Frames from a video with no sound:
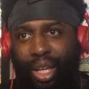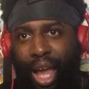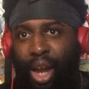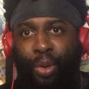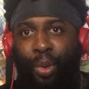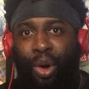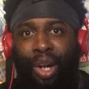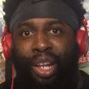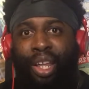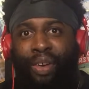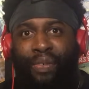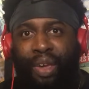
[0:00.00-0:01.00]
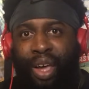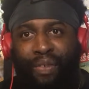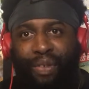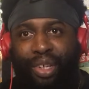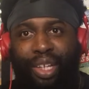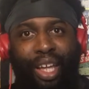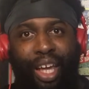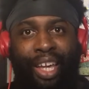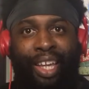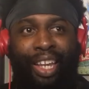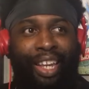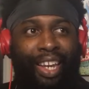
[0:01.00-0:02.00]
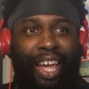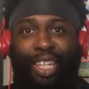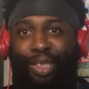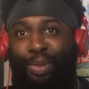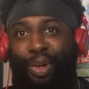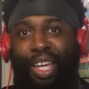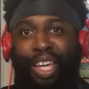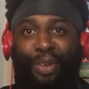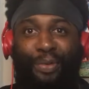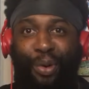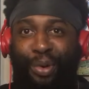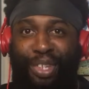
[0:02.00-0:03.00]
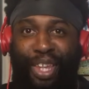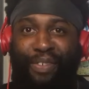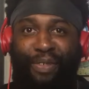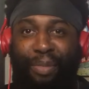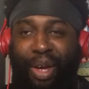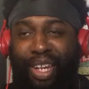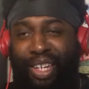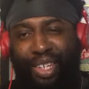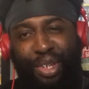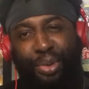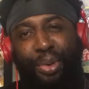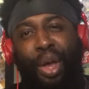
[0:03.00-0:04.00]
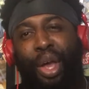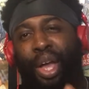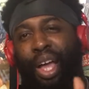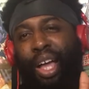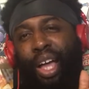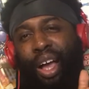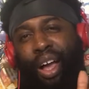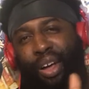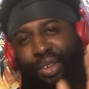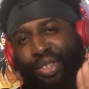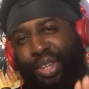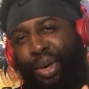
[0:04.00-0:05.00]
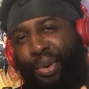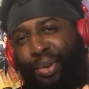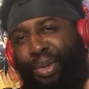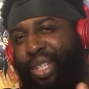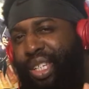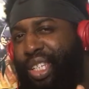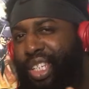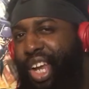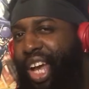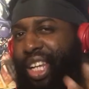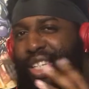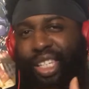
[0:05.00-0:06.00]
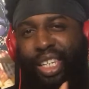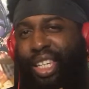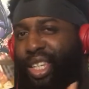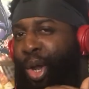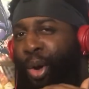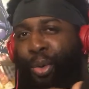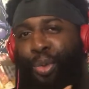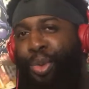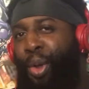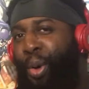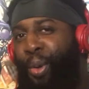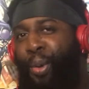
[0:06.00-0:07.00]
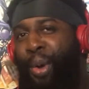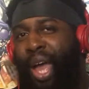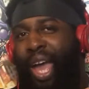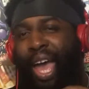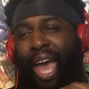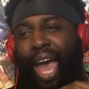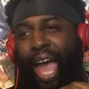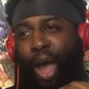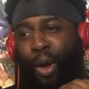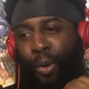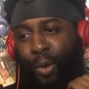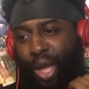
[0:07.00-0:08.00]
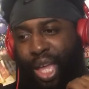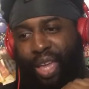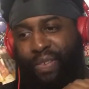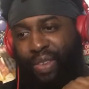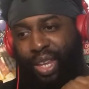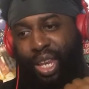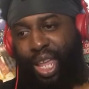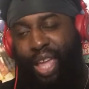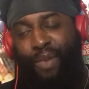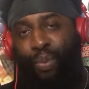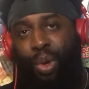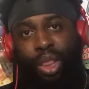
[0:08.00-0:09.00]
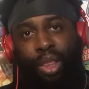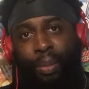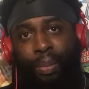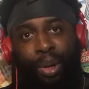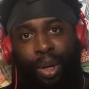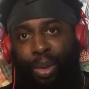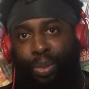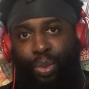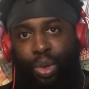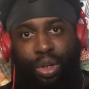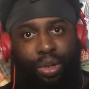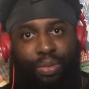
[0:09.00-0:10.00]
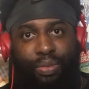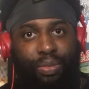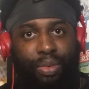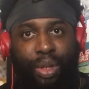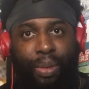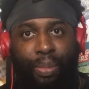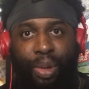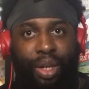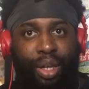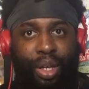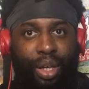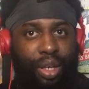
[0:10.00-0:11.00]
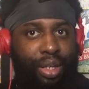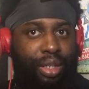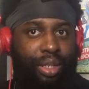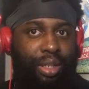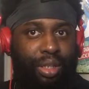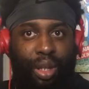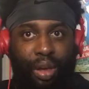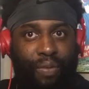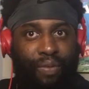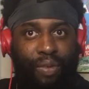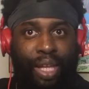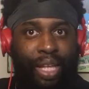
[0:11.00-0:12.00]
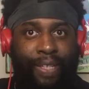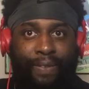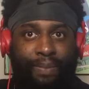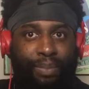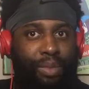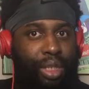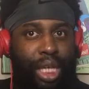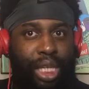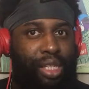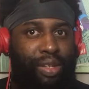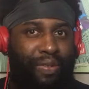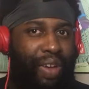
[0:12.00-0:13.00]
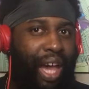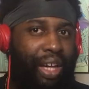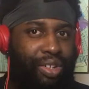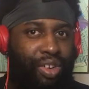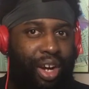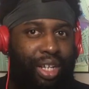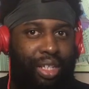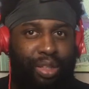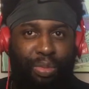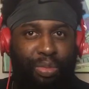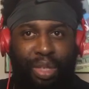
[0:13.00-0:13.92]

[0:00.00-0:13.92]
I don't want to live forever. That's what he wants everybody to do. Also, just kind of see, don't know how even it with the blood work, the blood stuff, he survives crisis.